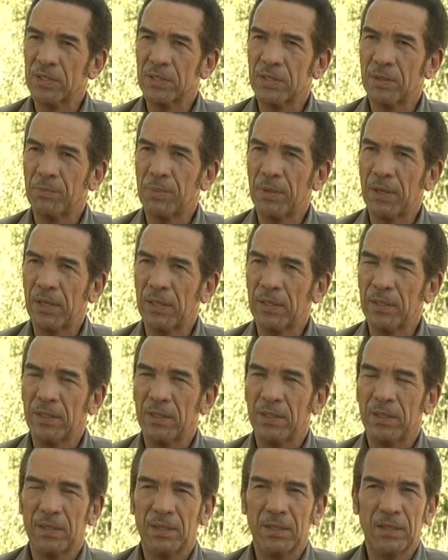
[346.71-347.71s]
supply
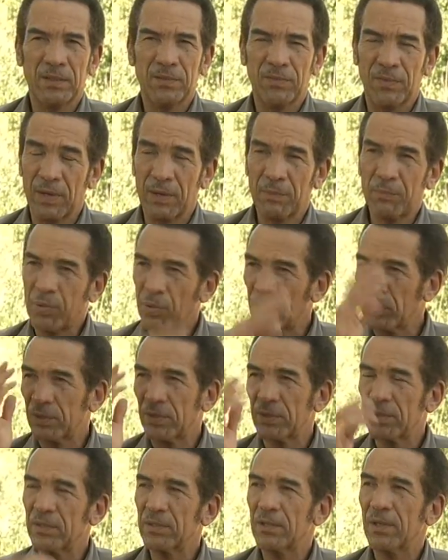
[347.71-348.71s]
is very
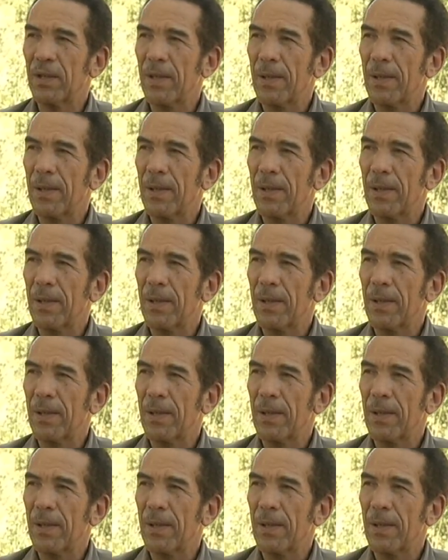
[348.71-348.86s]
important.